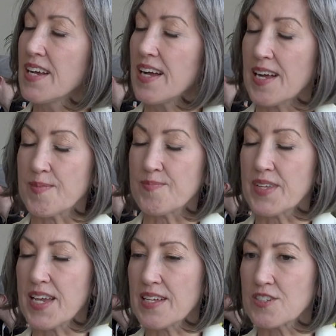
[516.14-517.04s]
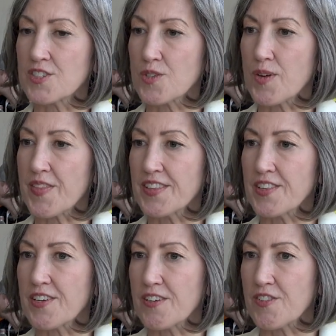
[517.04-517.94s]
um, and so I think
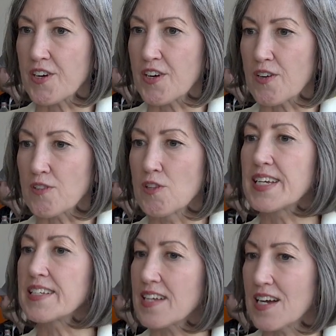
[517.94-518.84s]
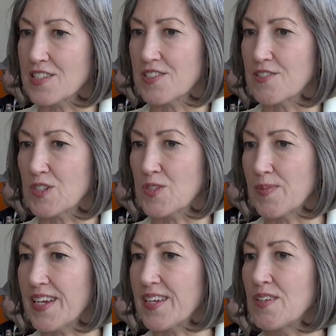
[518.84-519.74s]
they're, they're looking to us to
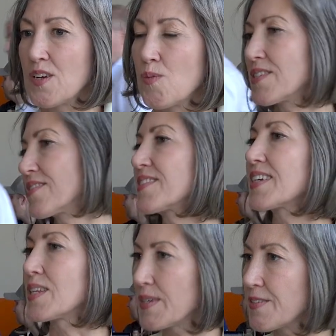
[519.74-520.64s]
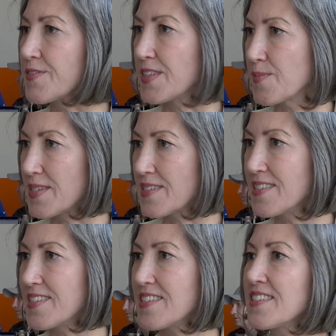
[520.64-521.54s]
explain what is this going to mean for their
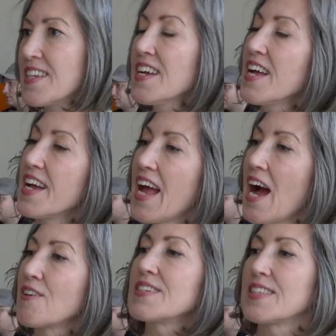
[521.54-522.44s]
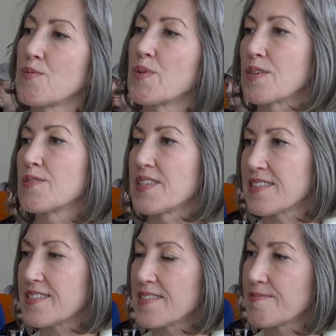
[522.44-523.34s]
businesses and how can they work with
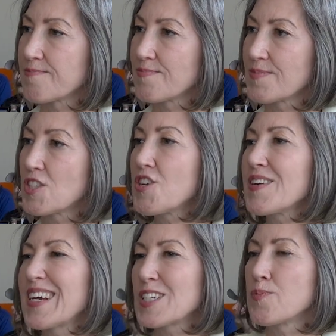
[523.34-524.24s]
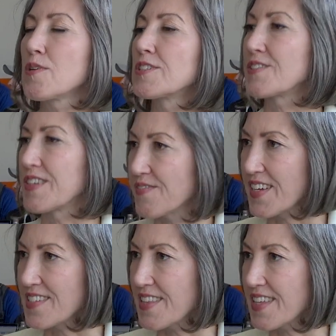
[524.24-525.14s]
us. So they're exploratory
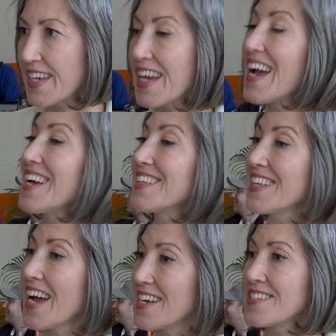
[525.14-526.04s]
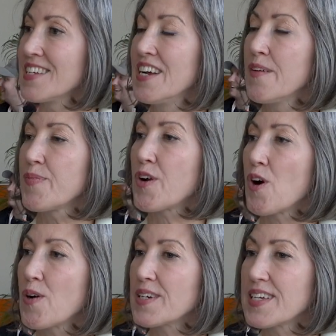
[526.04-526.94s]
phase, I think, unless they're
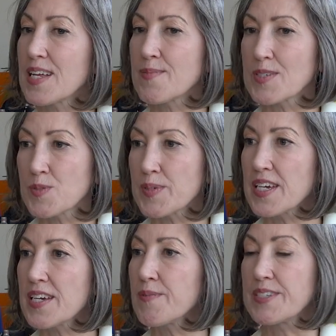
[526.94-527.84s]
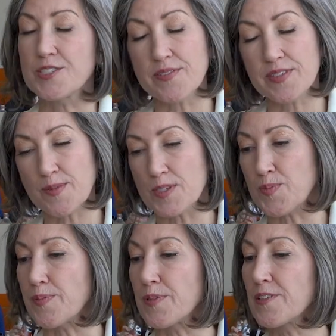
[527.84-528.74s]
already an MSP, we do have an
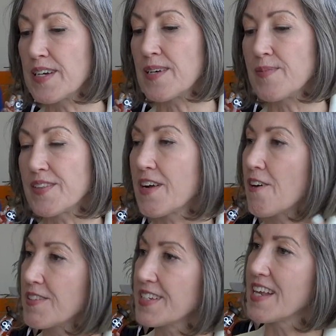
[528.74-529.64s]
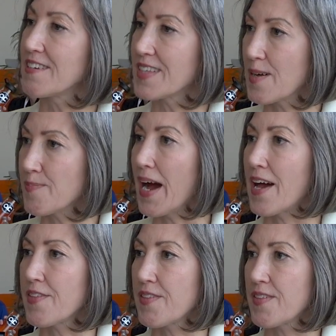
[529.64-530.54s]
MSP program, and they're already down that path.